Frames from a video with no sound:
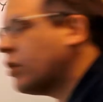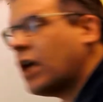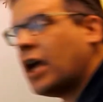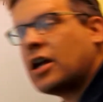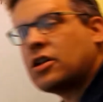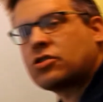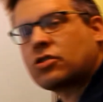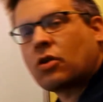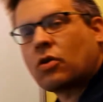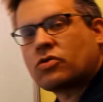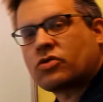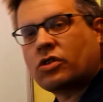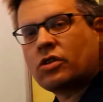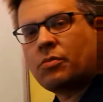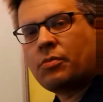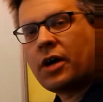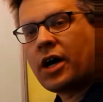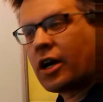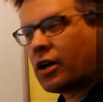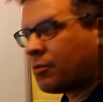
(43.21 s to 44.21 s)
Then the h goes
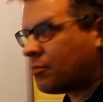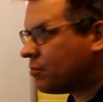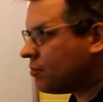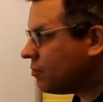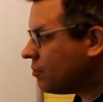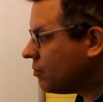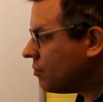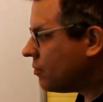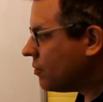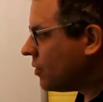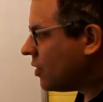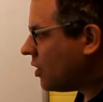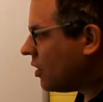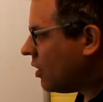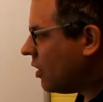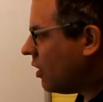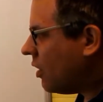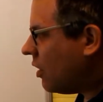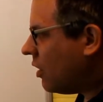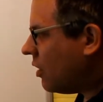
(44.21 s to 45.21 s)
on the bottom.
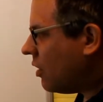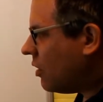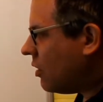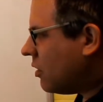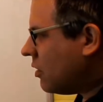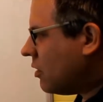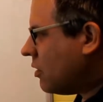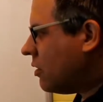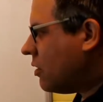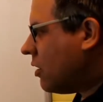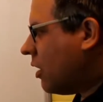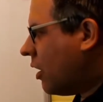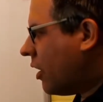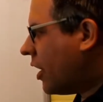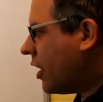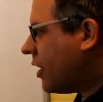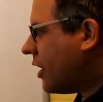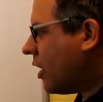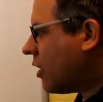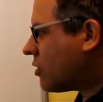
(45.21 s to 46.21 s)

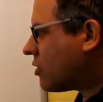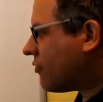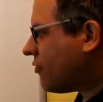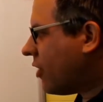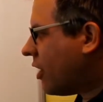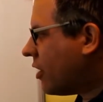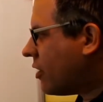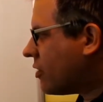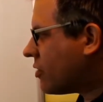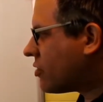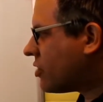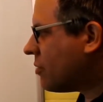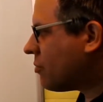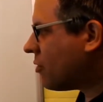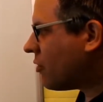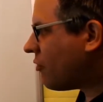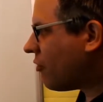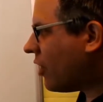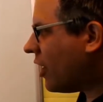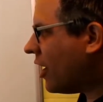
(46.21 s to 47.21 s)
Alright, now as far as
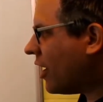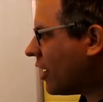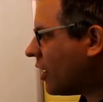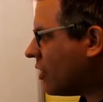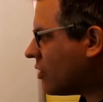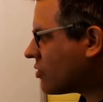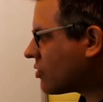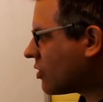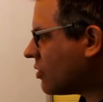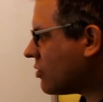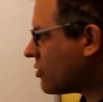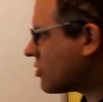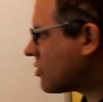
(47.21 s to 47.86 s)
simplifying is